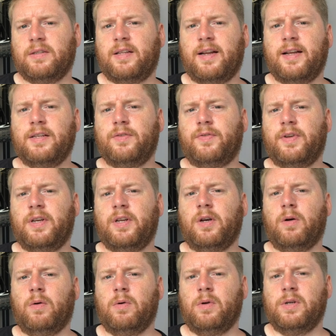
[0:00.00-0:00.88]
Today's
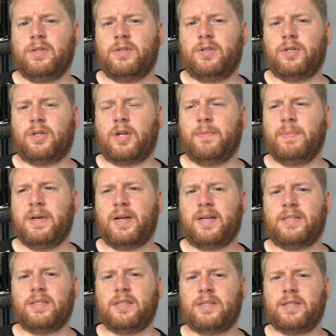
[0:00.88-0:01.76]
video is just going to be
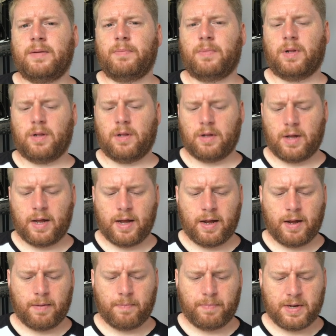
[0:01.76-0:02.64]
nice and simple.
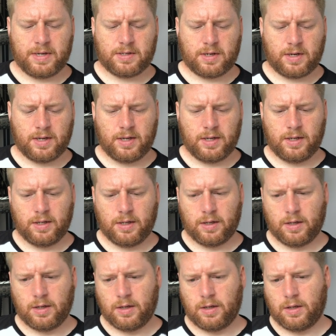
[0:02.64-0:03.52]
Basically,
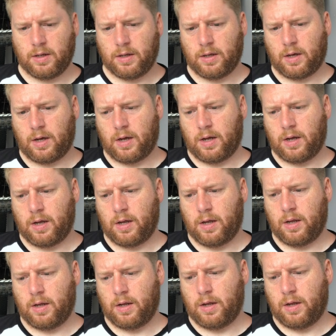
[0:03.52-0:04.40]

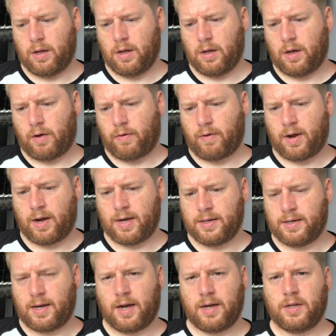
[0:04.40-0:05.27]
I
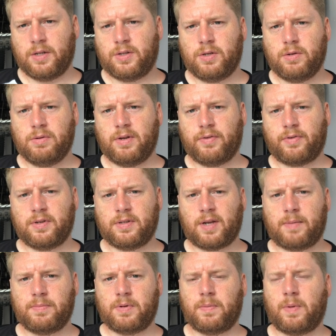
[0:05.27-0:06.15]
ride kind of two different
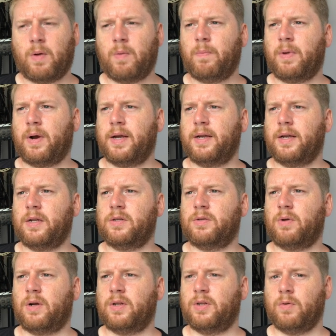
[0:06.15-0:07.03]
types of mountain biking.
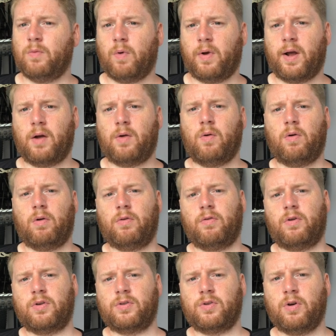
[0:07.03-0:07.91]
So I do what I call
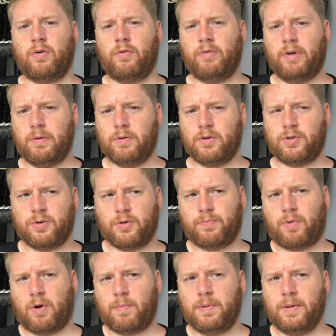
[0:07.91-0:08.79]
cross country, which is
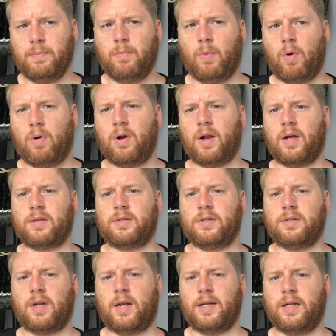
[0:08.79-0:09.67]
probably more classed
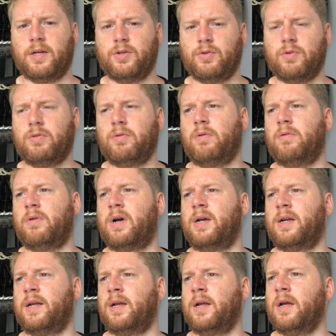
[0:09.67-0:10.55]
as like enduro
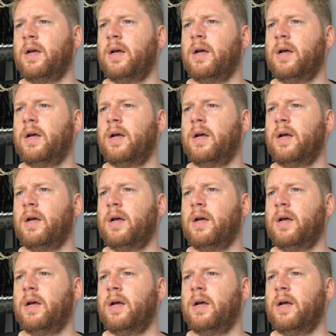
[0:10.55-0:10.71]
riding,